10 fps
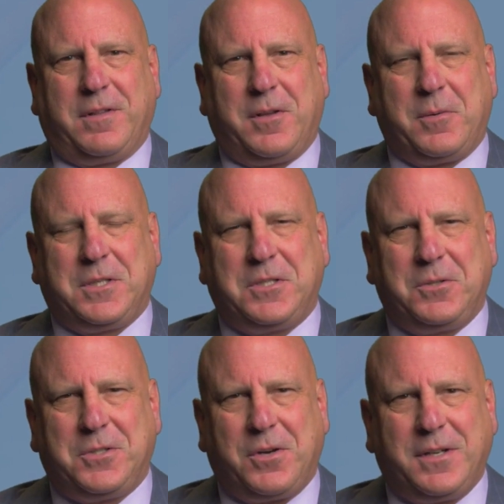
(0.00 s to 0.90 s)
There was two
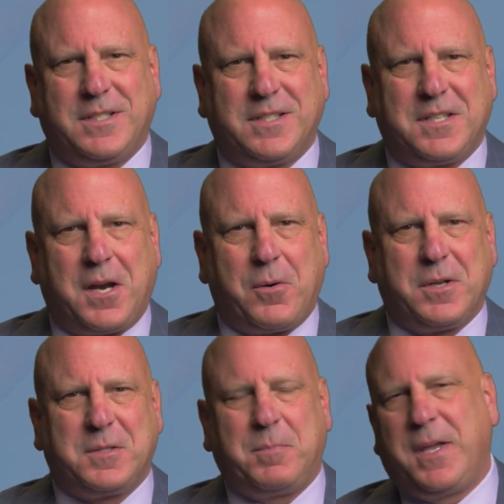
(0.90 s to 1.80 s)
choices. There
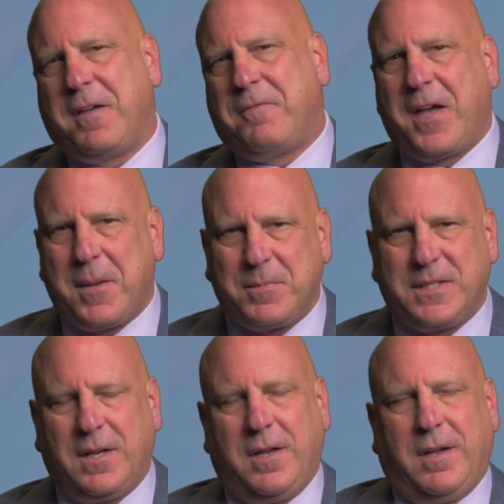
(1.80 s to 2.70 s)
was PFMs